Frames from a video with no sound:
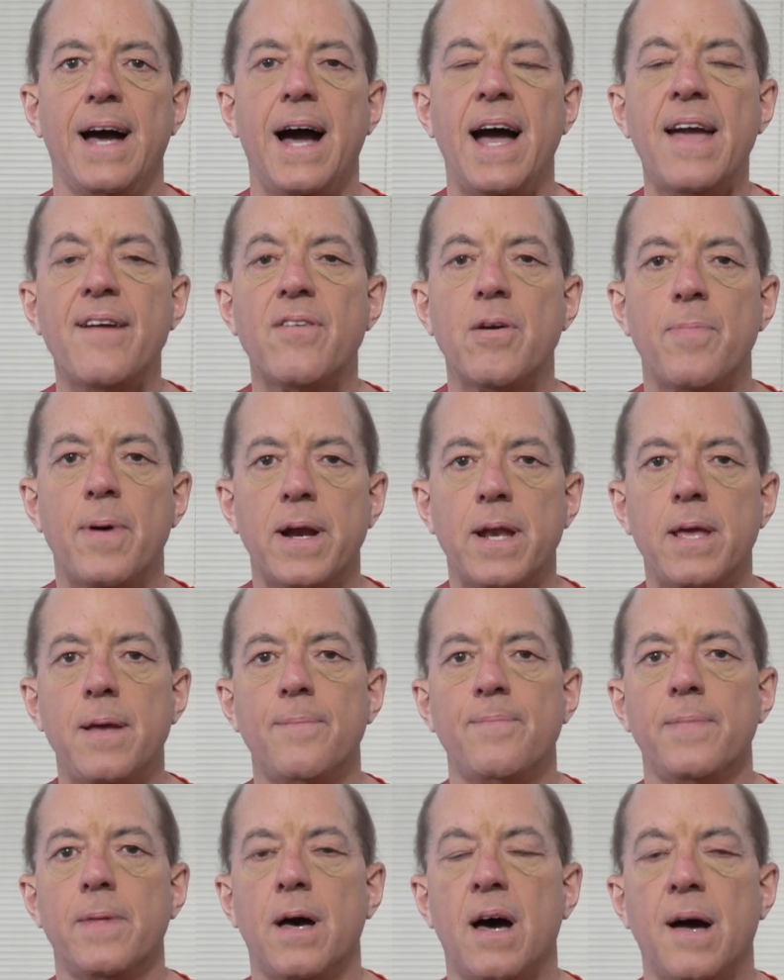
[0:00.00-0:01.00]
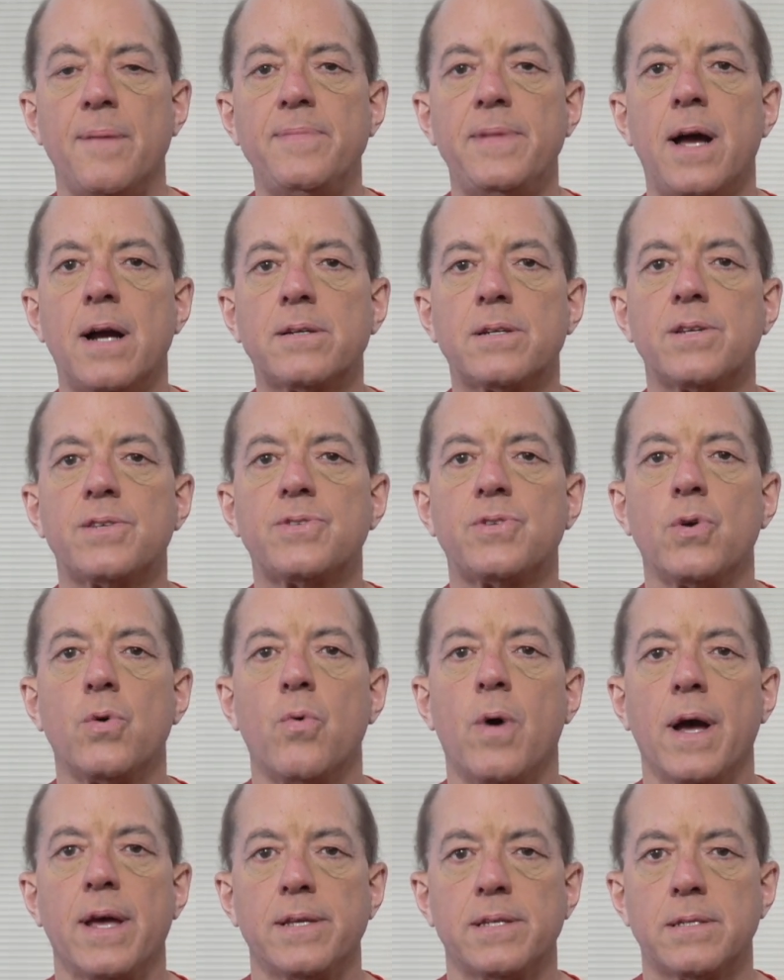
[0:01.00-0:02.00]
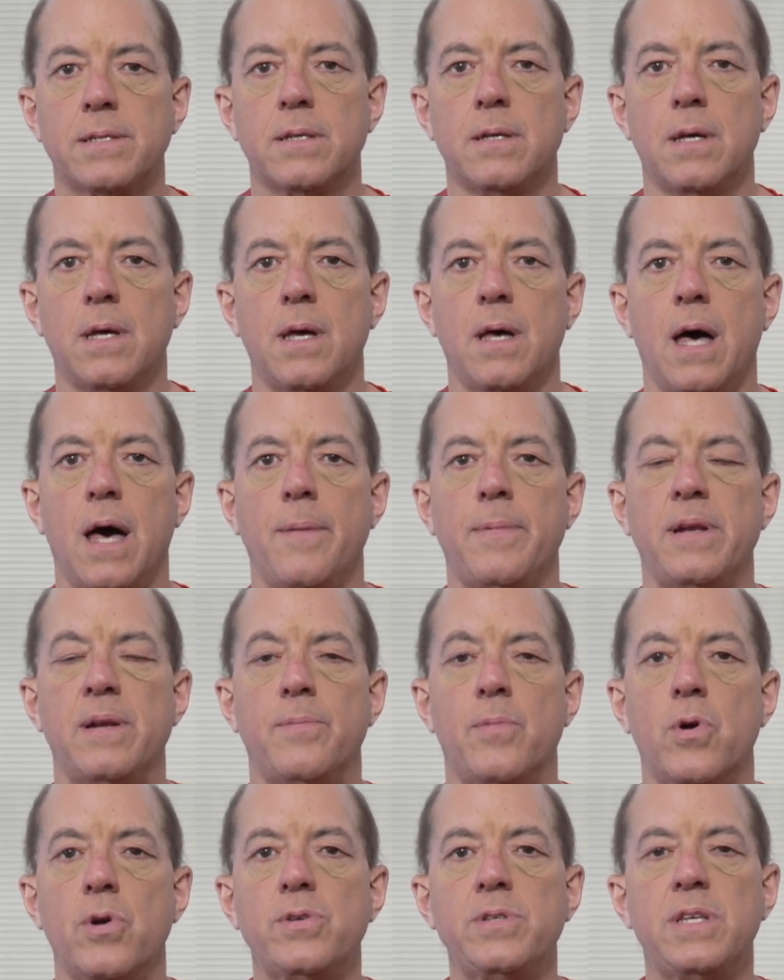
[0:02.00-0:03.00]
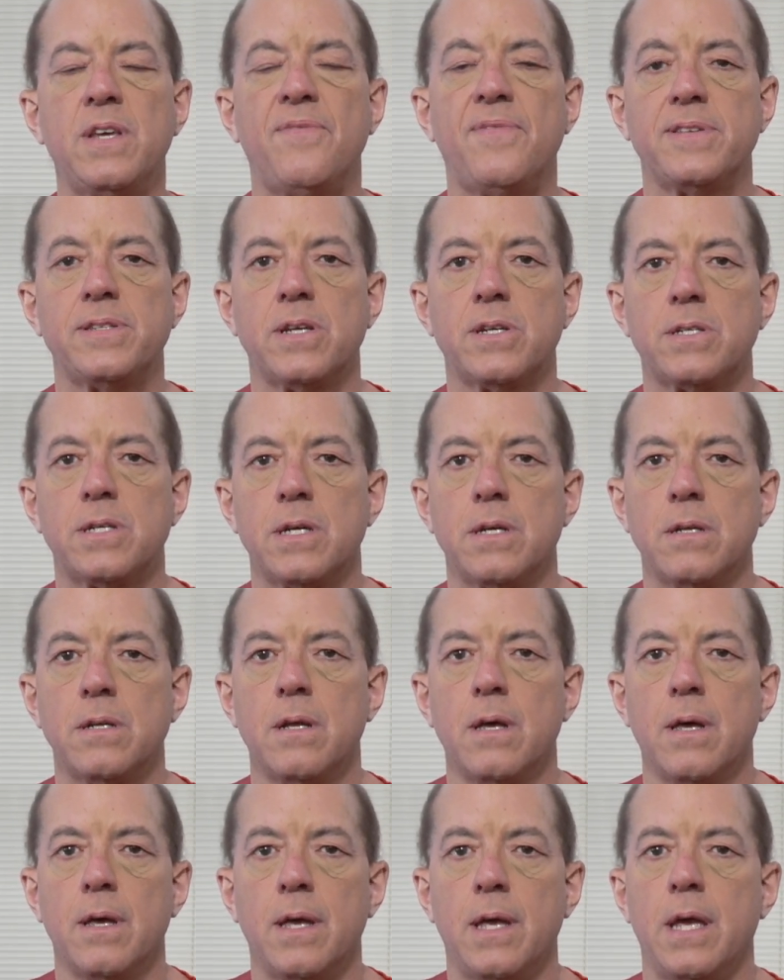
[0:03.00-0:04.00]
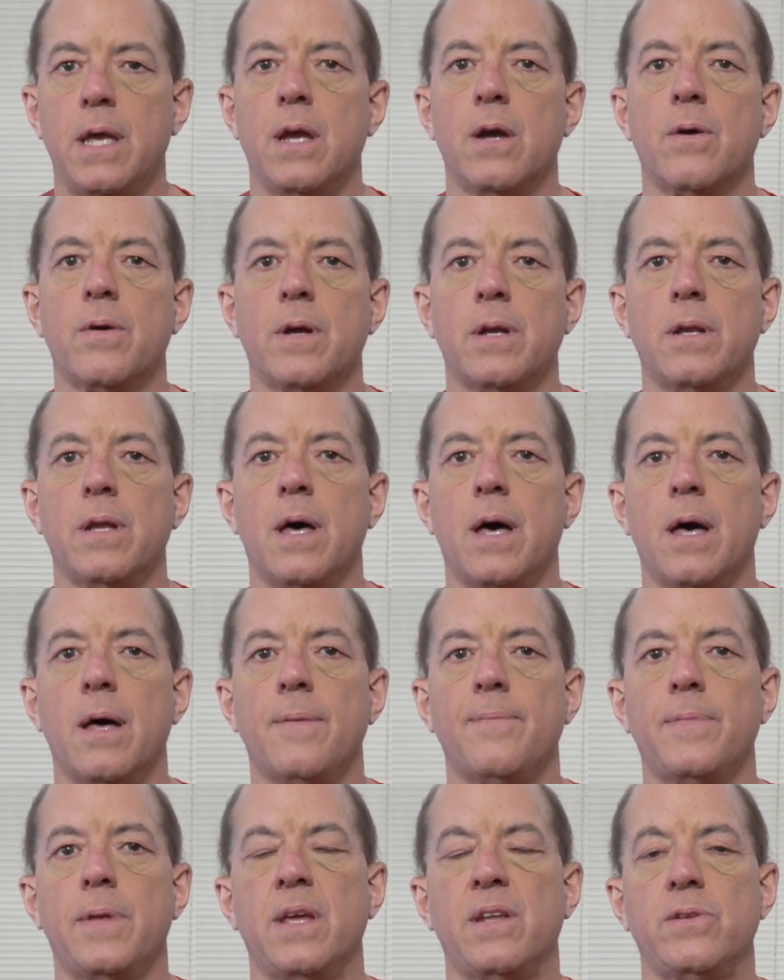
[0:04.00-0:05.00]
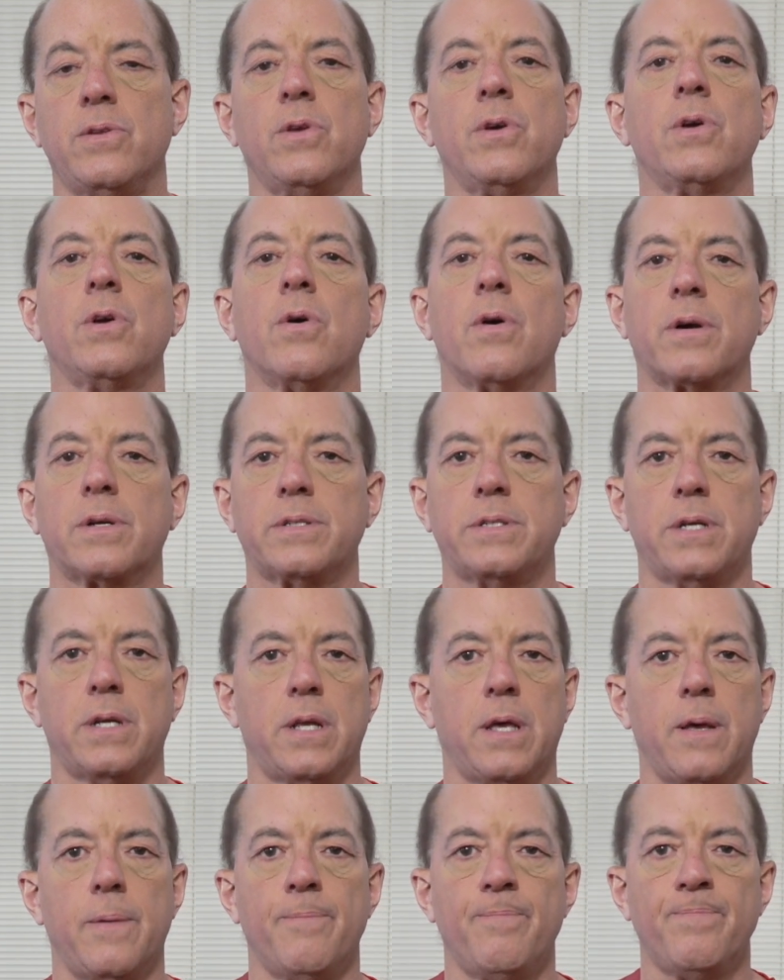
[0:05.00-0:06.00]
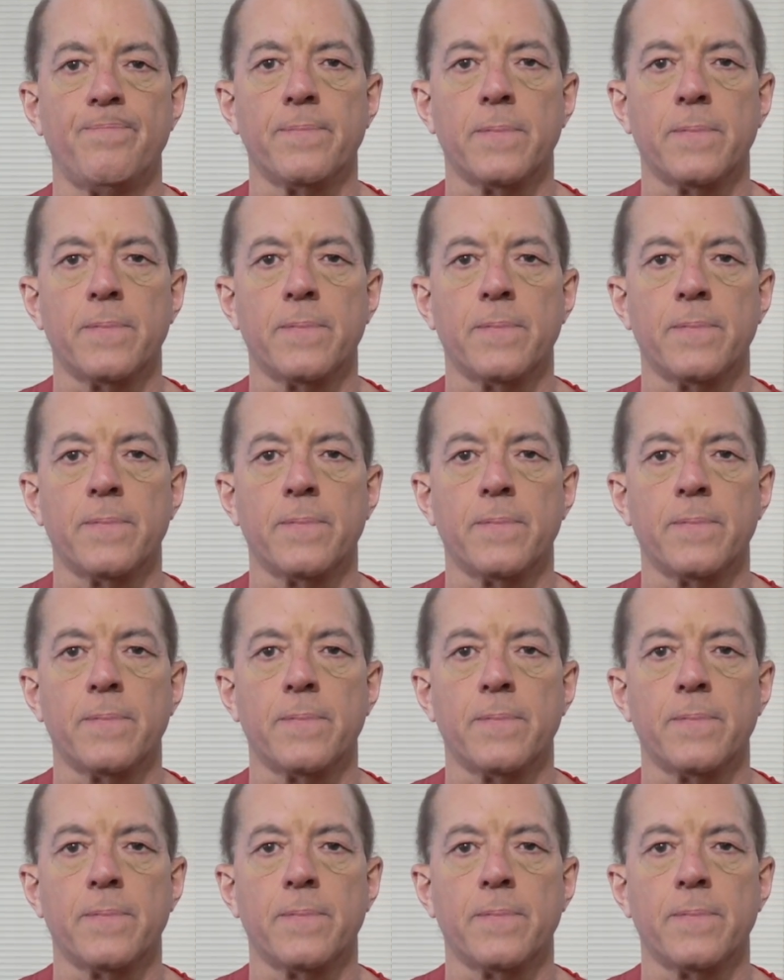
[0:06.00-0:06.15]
Hi, everybody. I'm Dr. Stu Weiss. I'm an emergency physician here in New York City.